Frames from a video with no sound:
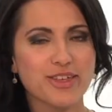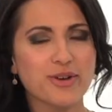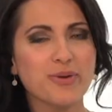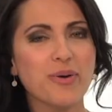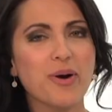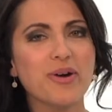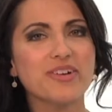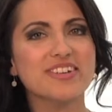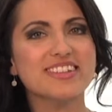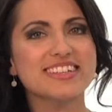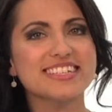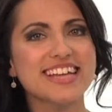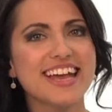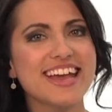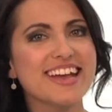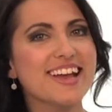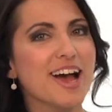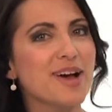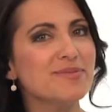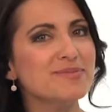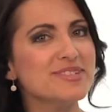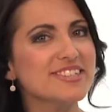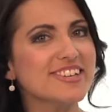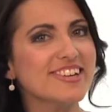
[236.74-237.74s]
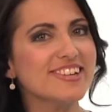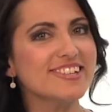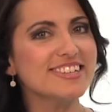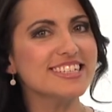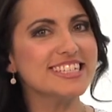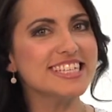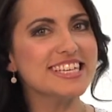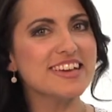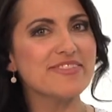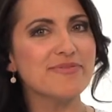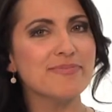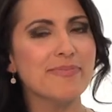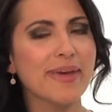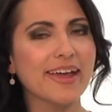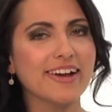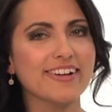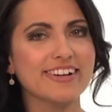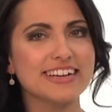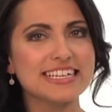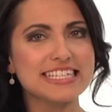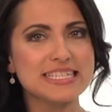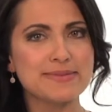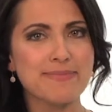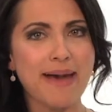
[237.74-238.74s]
The quote of the day comes courtesy of
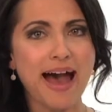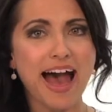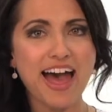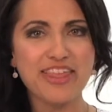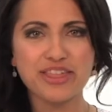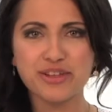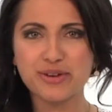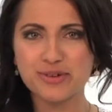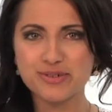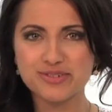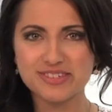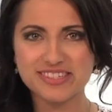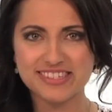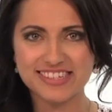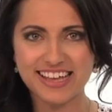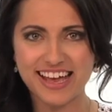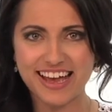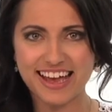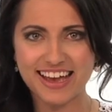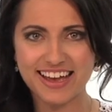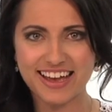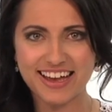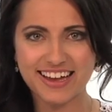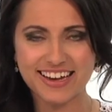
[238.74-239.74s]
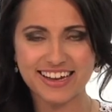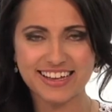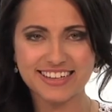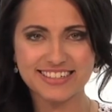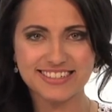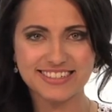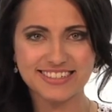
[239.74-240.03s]
Mary's Moth, who said,